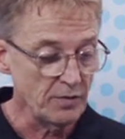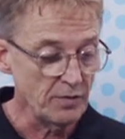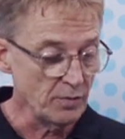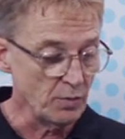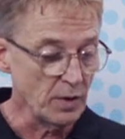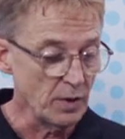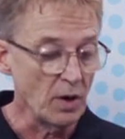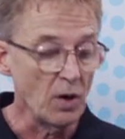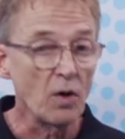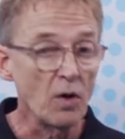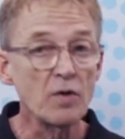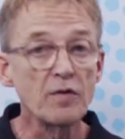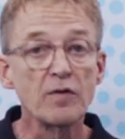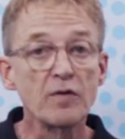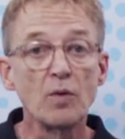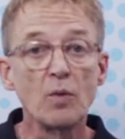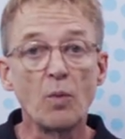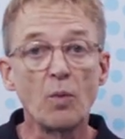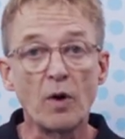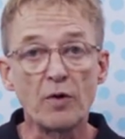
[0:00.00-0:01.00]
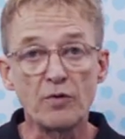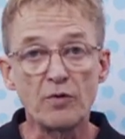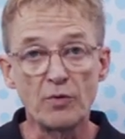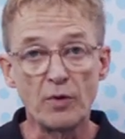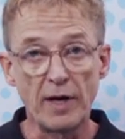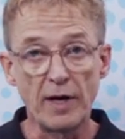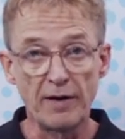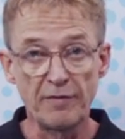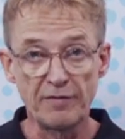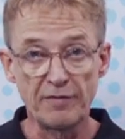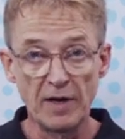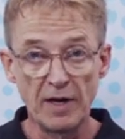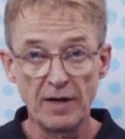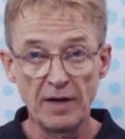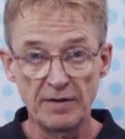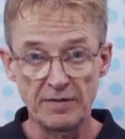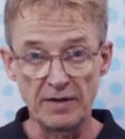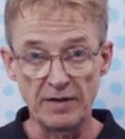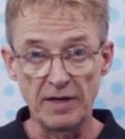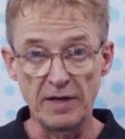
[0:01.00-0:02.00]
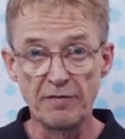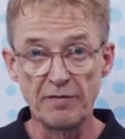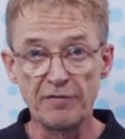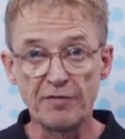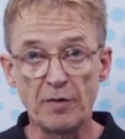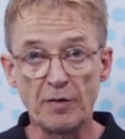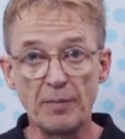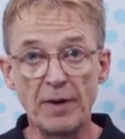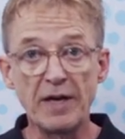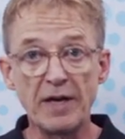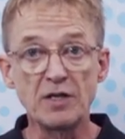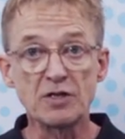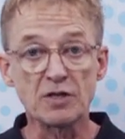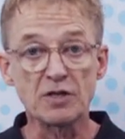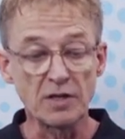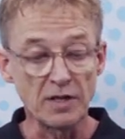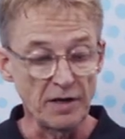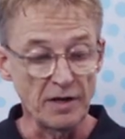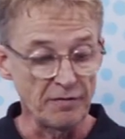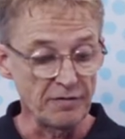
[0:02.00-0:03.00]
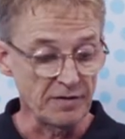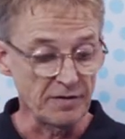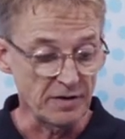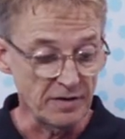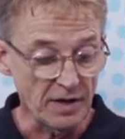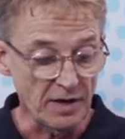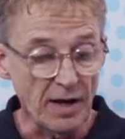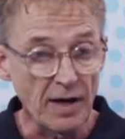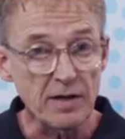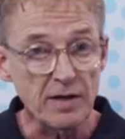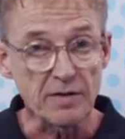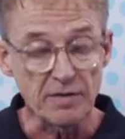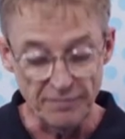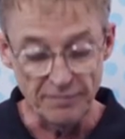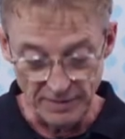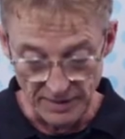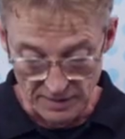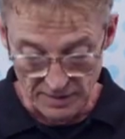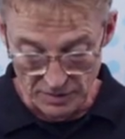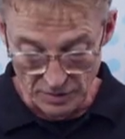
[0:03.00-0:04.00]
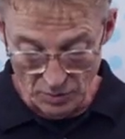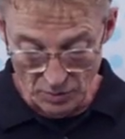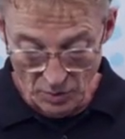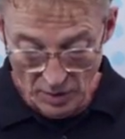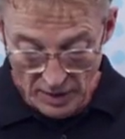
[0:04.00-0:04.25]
We also want to have the information if the target value